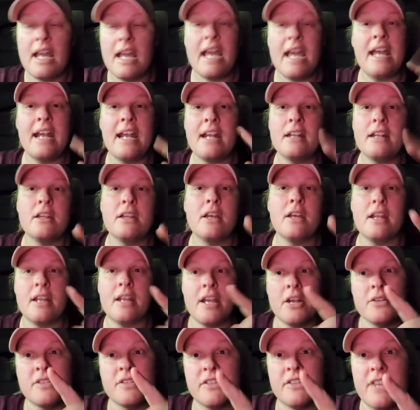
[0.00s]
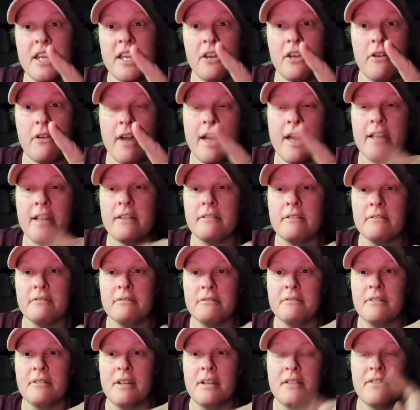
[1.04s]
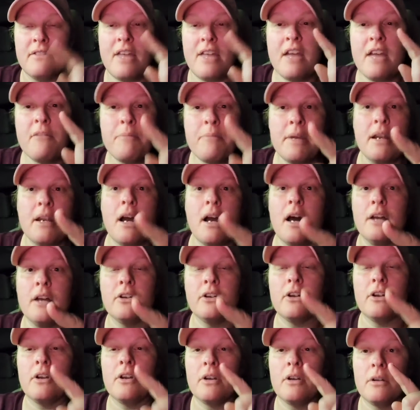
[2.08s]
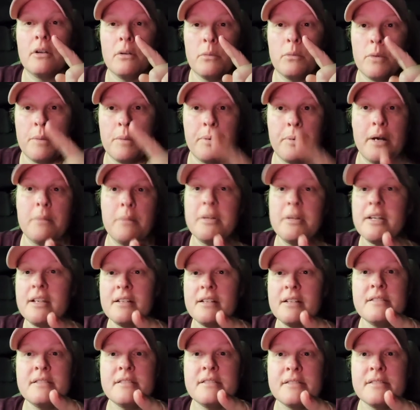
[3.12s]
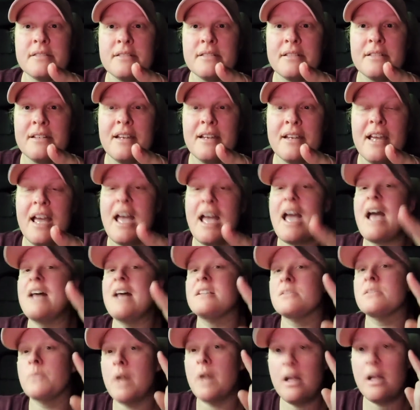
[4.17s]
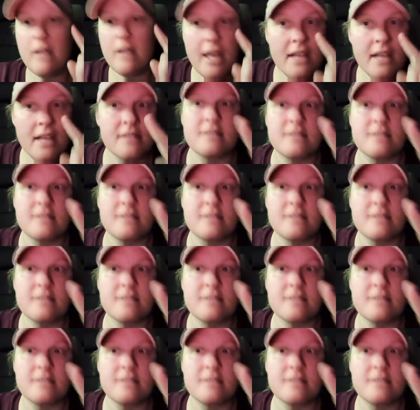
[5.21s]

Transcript: and it, and here's the thing greg they've been under republicans as well as